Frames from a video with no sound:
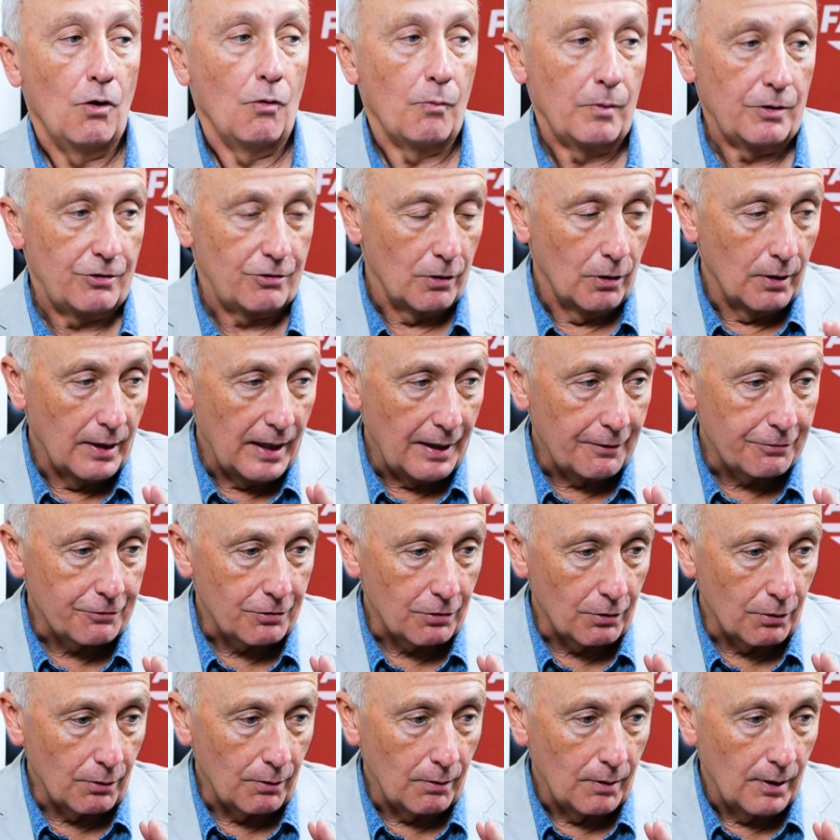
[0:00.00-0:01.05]
We still have
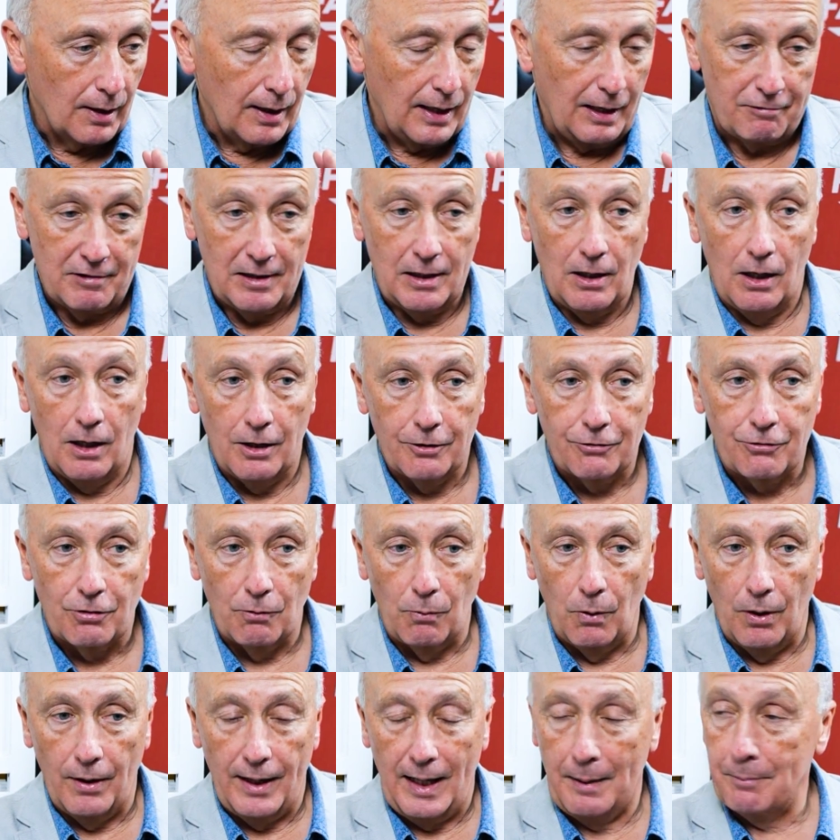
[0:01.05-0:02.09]
to have regard to
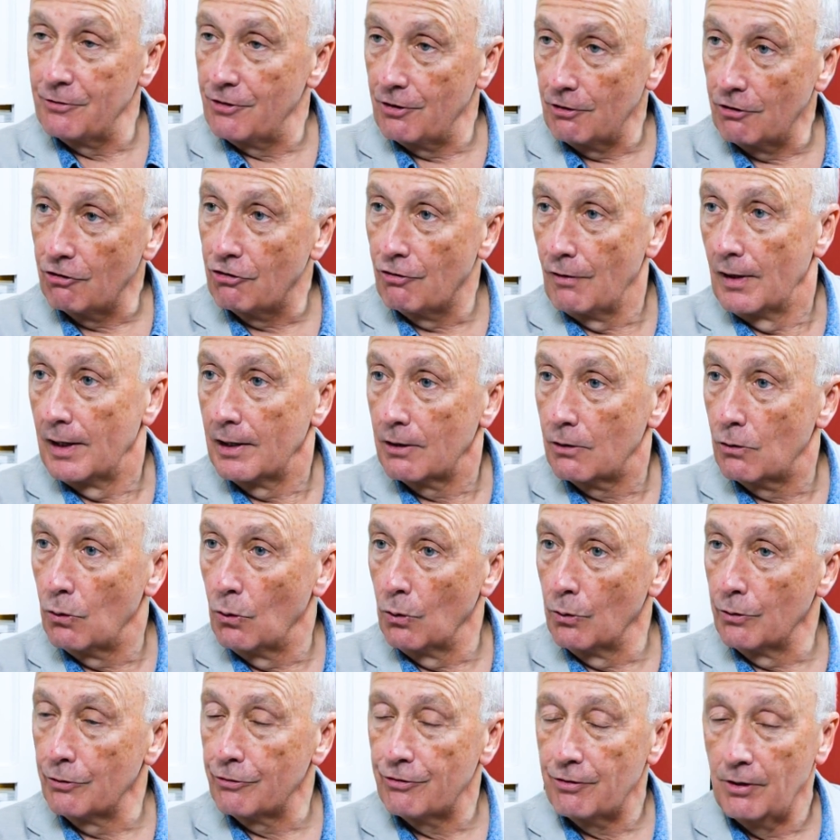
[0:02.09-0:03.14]
what happens in the civilian
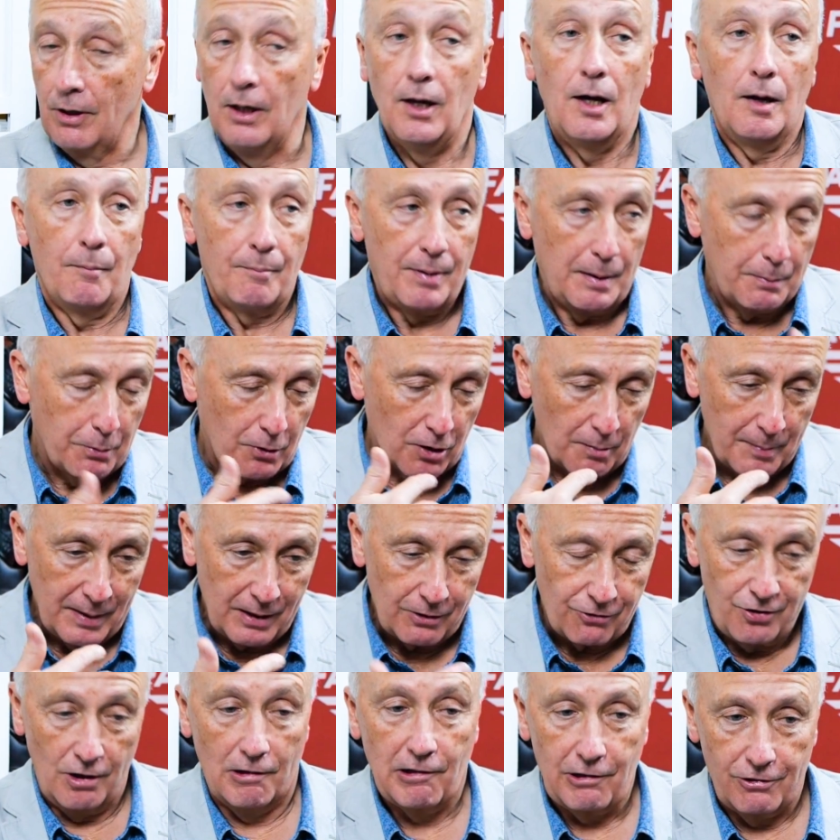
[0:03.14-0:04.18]
courts. People
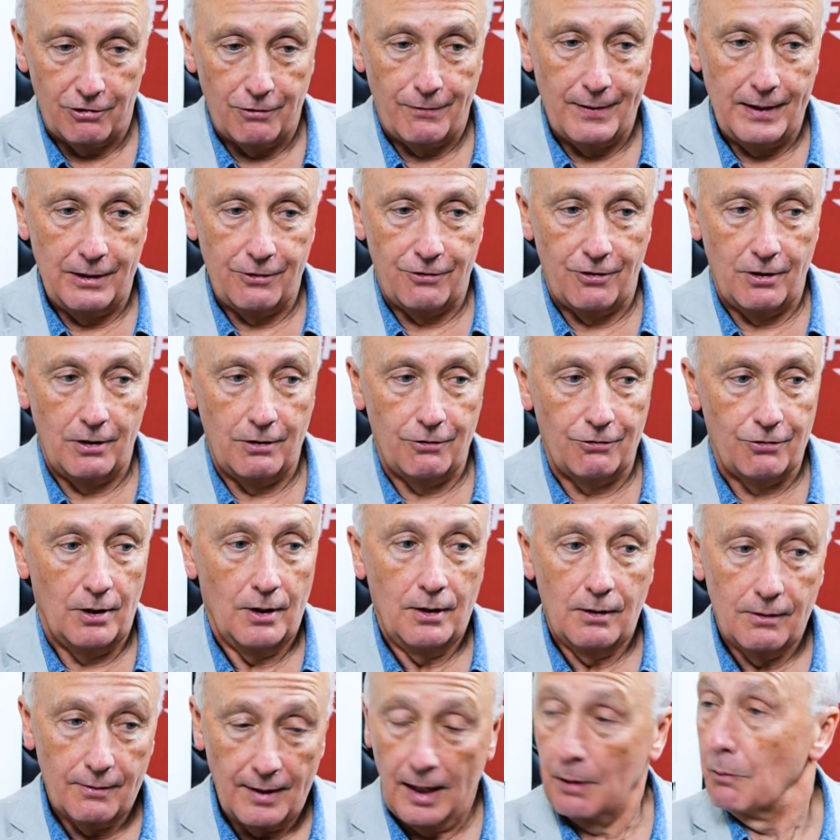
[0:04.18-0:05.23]
commit serious offences,
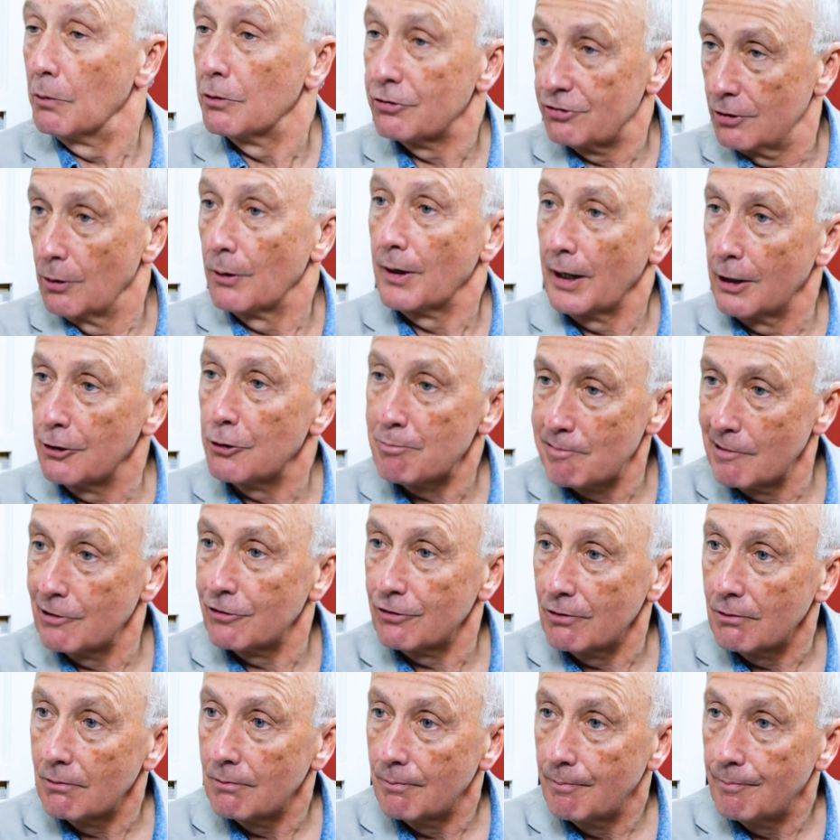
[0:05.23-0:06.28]
they will still go to
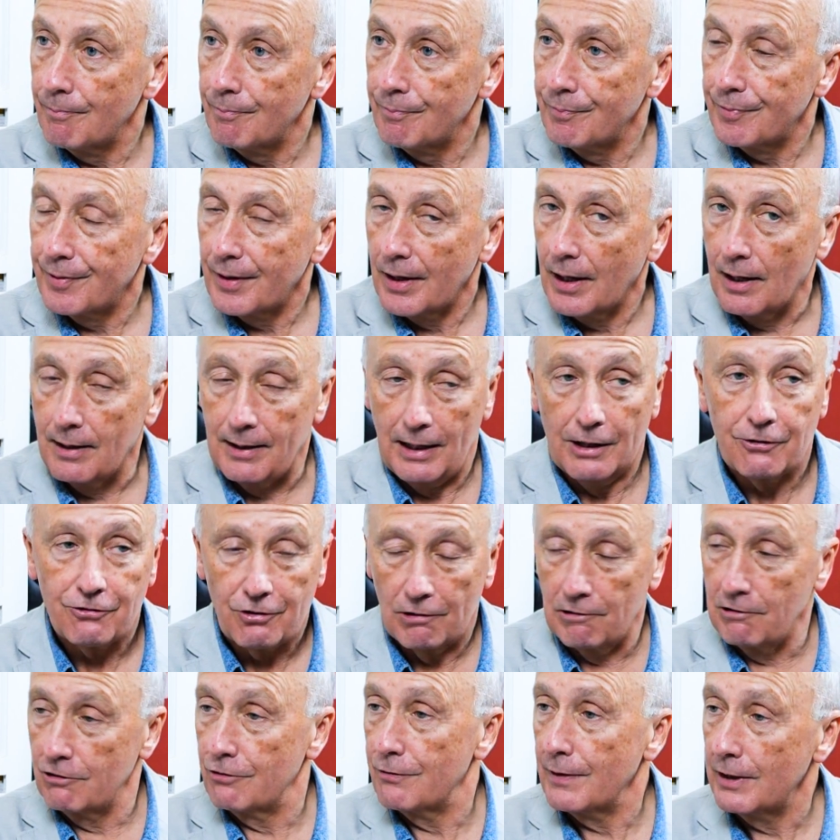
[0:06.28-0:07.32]
prison. Less
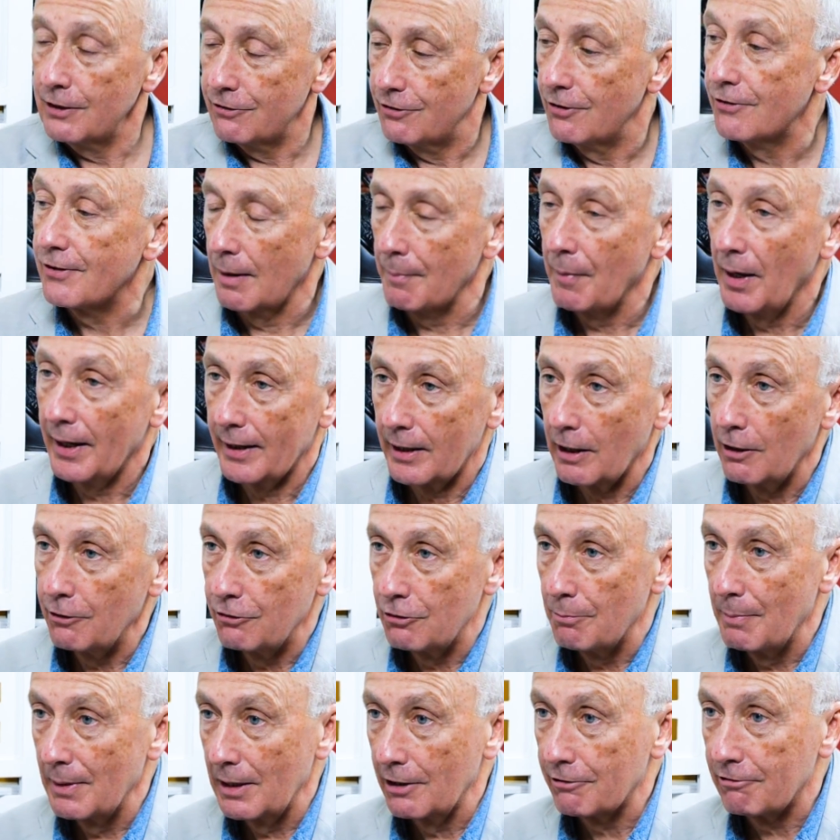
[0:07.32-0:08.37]
serious offences, they might go
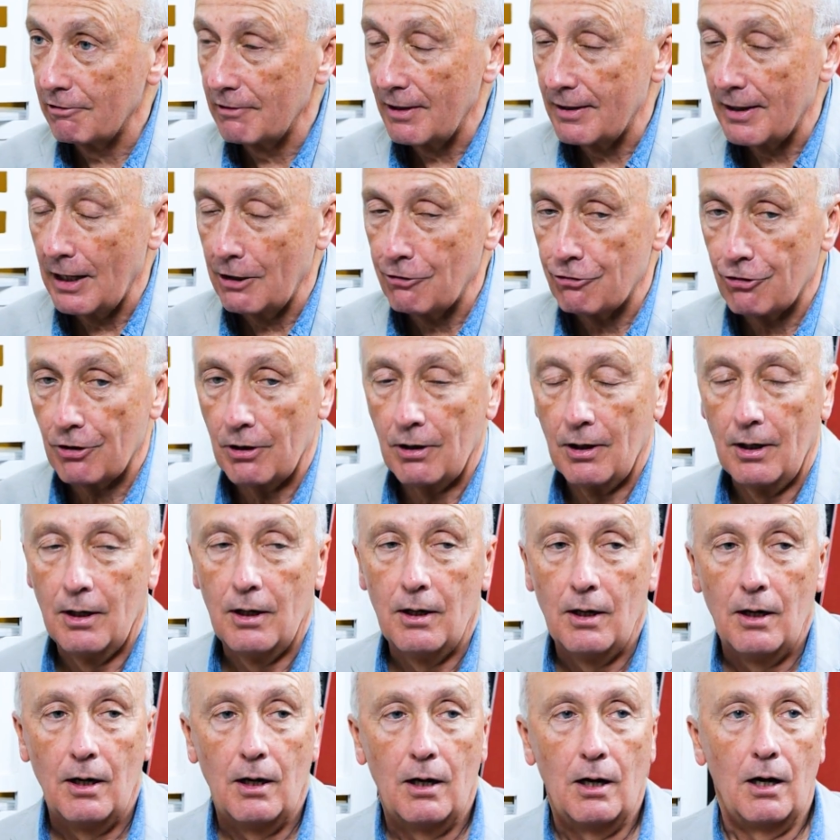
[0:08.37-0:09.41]
to military detention.
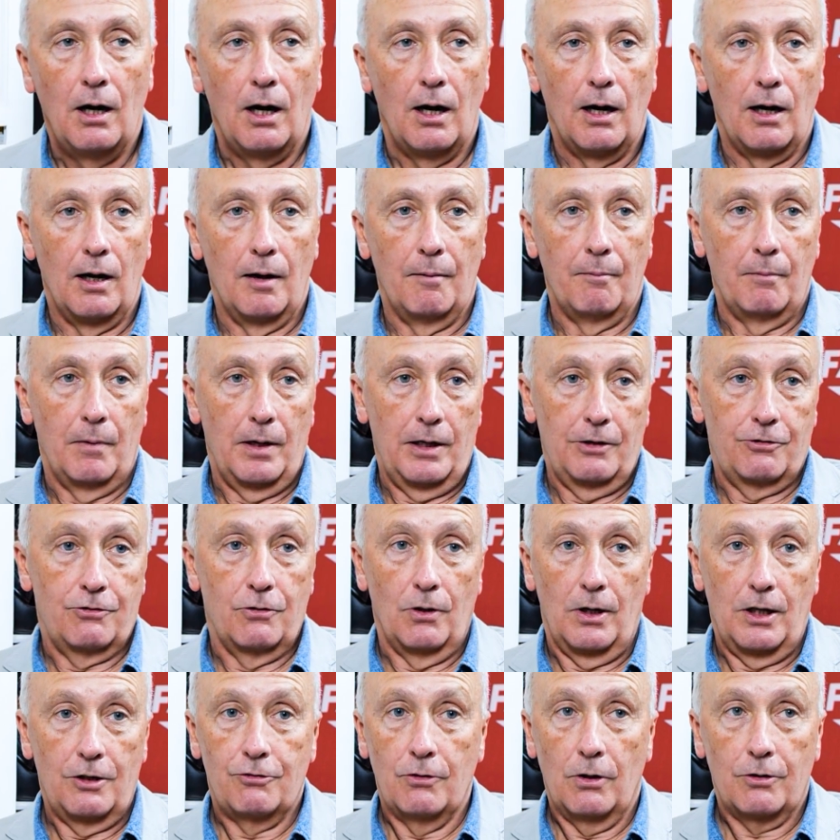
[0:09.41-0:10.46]
It's
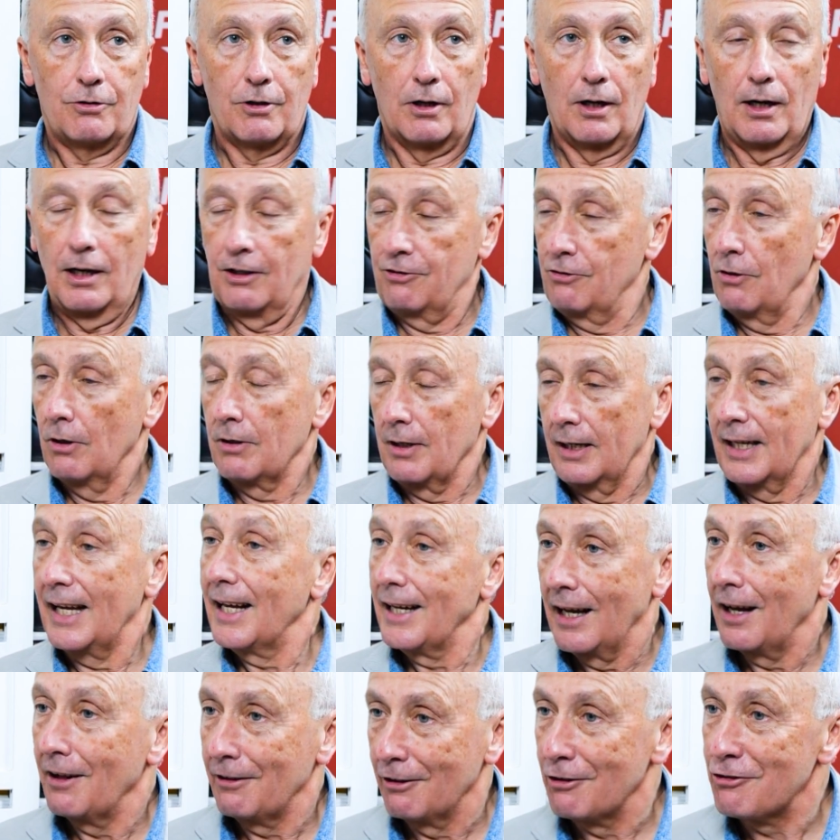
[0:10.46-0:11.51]
not a get
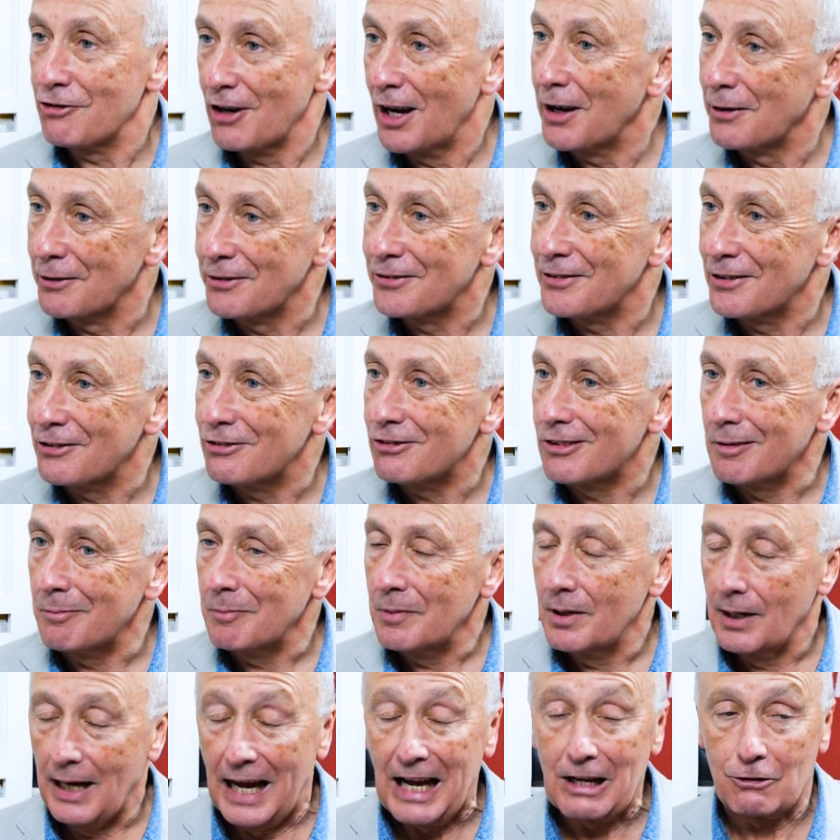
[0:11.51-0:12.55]
out of jail
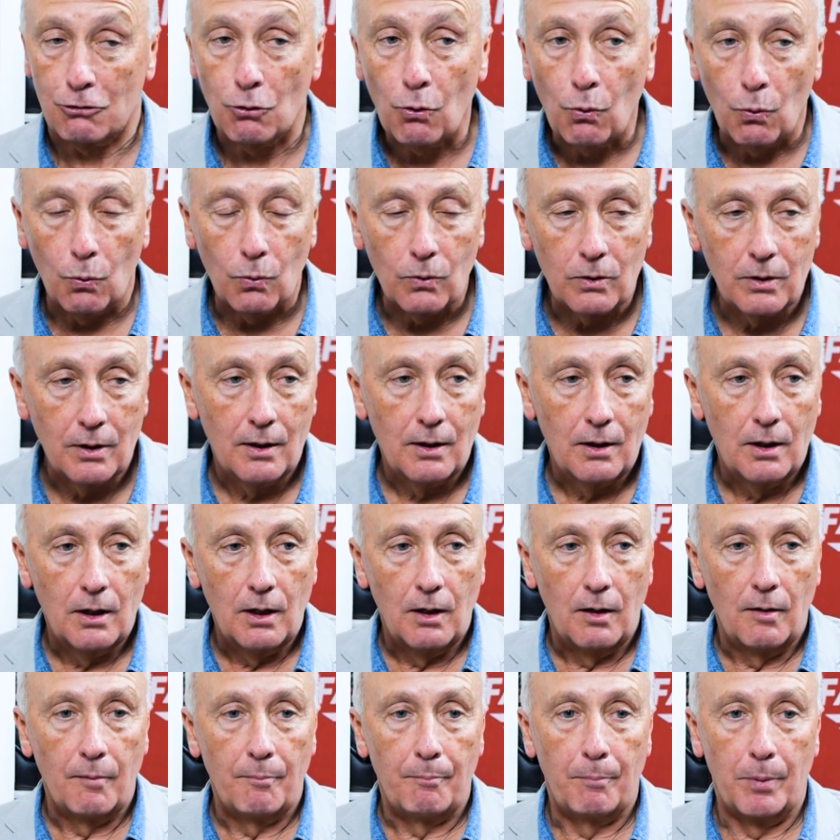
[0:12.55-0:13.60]
system at all,
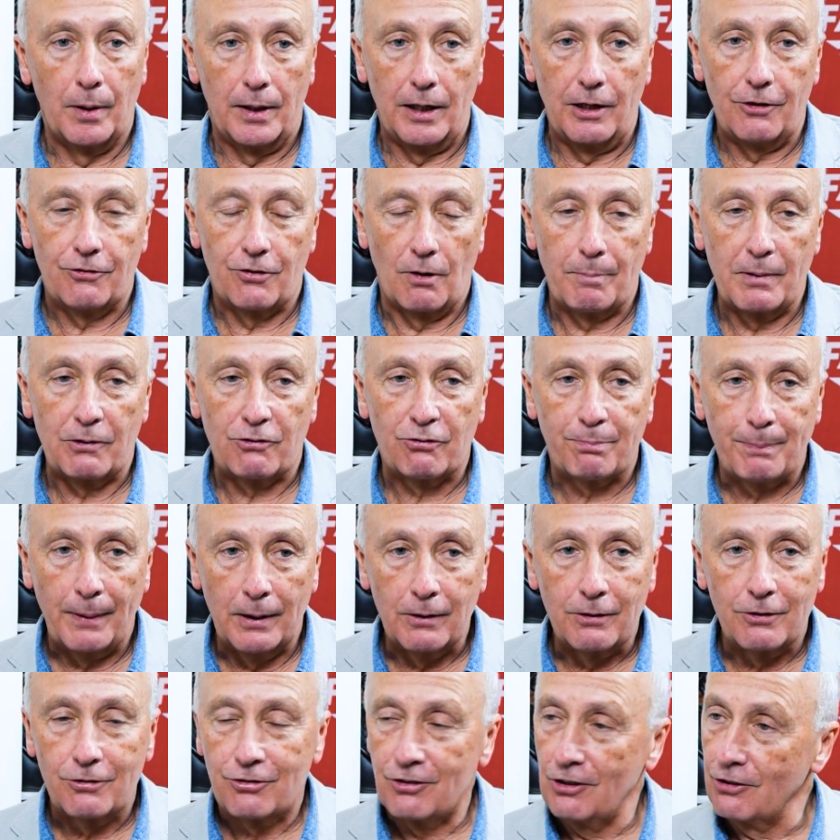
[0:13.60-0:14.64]
but it's a
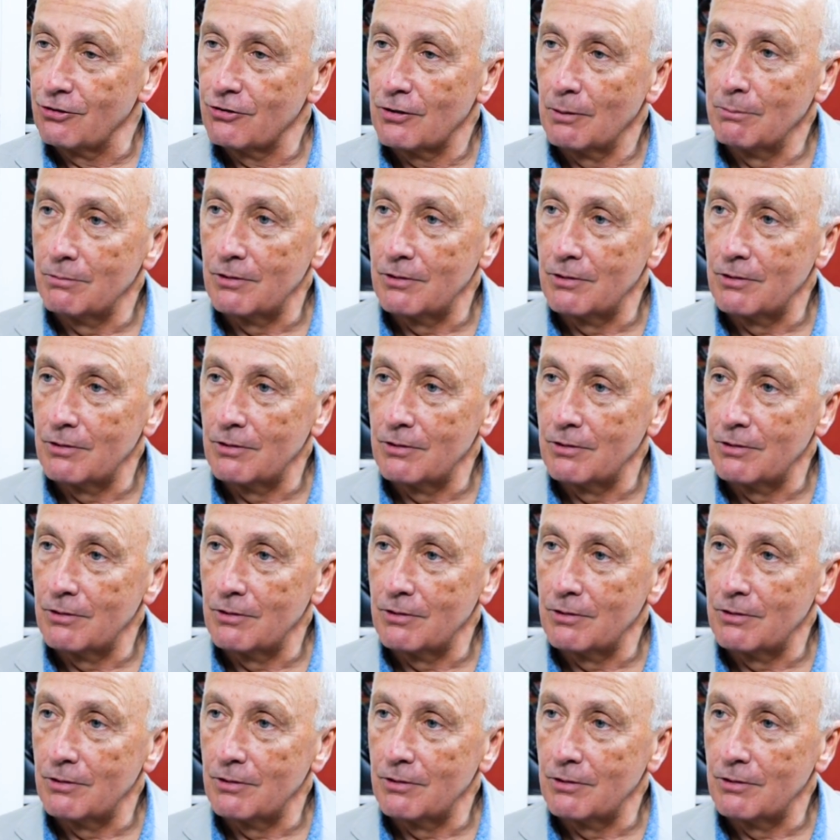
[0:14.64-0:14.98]
bespoke system